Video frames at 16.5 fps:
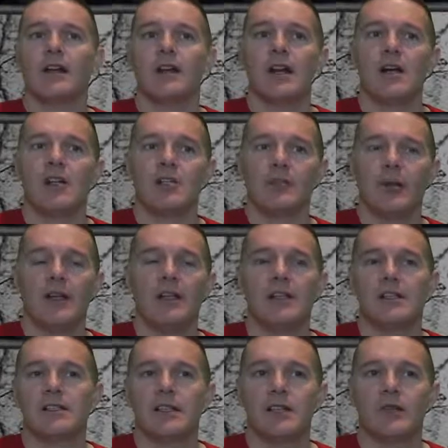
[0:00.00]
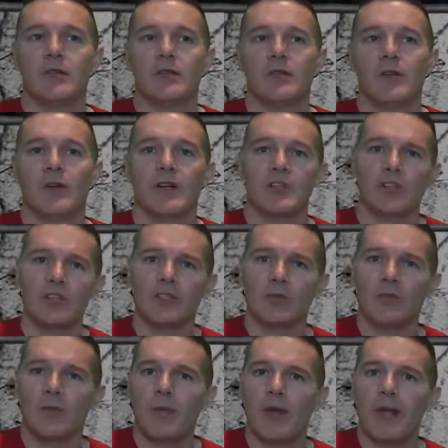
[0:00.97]
and I'll explain the sequence, but it's just a
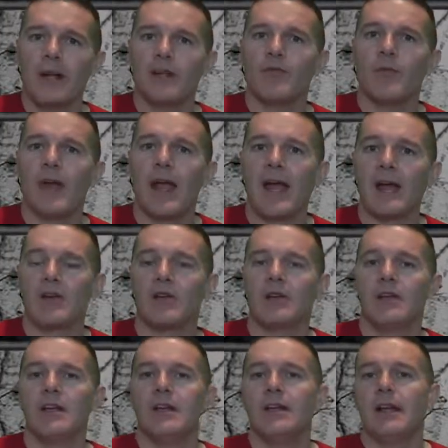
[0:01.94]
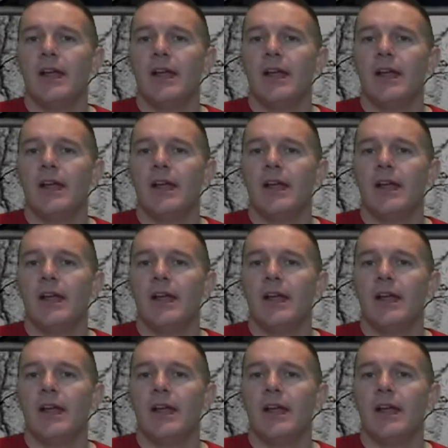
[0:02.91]
repetitive pattern,